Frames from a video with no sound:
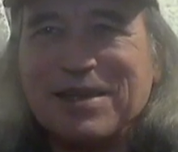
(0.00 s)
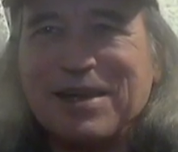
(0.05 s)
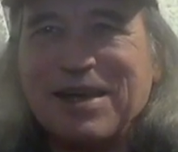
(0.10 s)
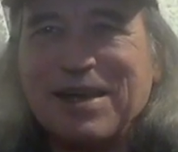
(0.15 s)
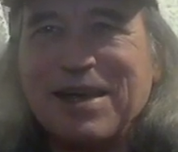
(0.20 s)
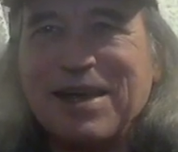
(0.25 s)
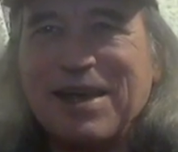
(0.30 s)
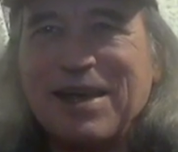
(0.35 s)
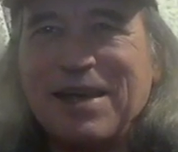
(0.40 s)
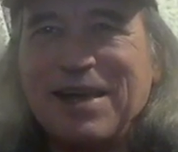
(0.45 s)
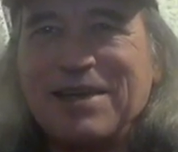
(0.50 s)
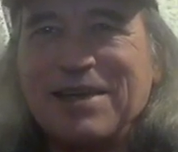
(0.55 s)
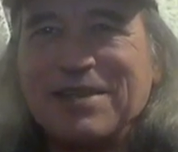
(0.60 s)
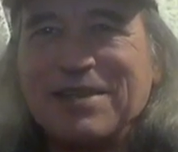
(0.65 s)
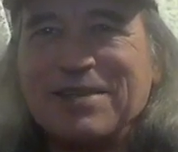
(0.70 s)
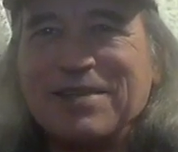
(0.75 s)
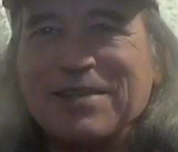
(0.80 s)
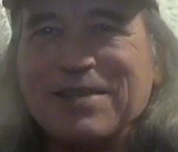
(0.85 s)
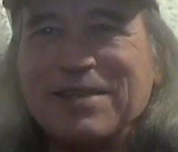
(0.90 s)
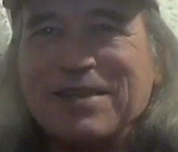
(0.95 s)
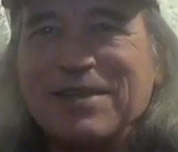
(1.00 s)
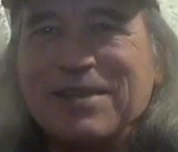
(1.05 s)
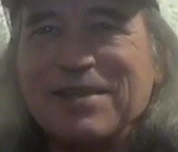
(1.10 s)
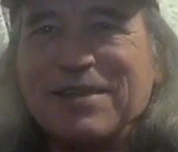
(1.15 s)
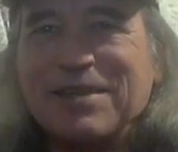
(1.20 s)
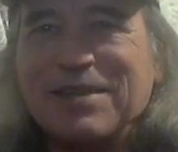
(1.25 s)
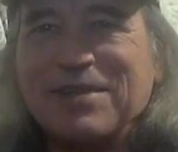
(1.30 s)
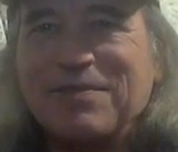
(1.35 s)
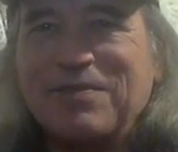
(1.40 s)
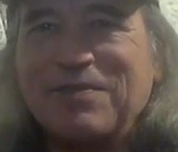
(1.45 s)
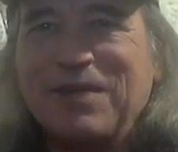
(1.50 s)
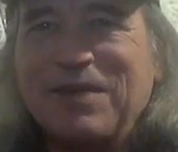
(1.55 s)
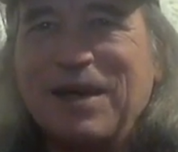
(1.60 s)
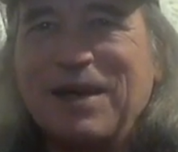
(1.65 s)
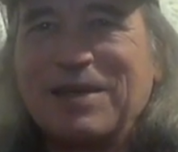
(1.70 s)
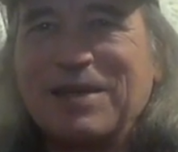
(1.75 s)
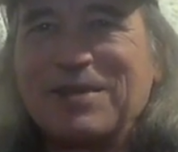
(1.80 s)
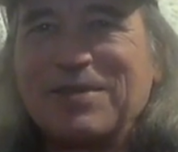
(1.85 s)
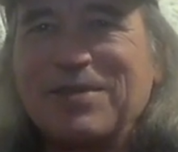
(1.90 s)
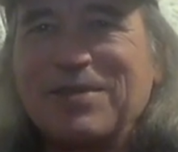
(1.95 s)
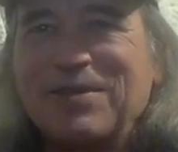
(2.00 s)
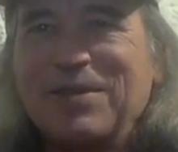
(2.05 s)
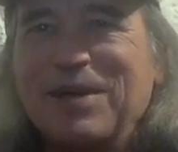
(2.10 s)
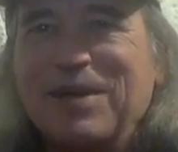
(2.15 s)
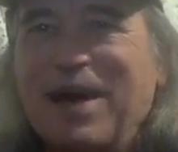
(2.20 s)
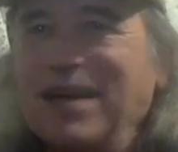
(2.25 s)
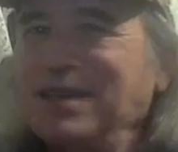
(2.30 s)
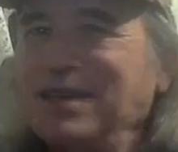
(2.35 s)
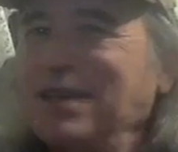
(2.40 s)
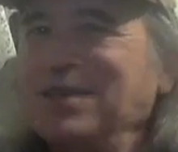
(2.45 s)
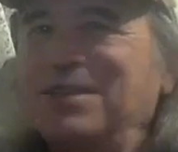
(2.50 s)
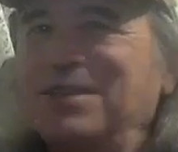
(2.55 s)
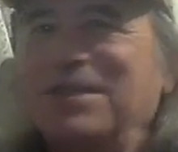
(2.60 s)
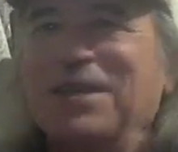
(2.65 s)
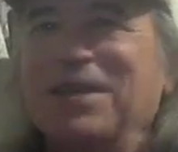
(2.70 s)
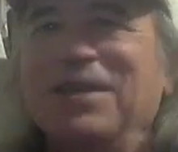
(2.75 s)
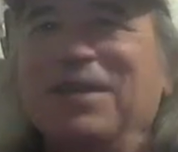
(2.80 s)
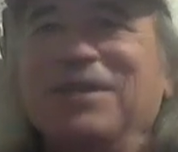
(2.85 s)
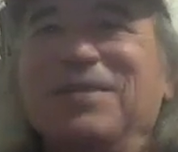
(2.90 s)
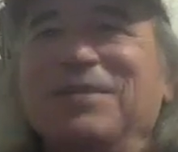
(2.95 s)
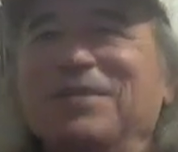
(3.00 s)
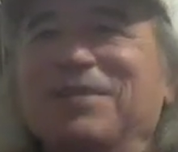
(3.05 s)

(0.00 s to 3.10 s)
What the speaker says: I had a backstory. I do too.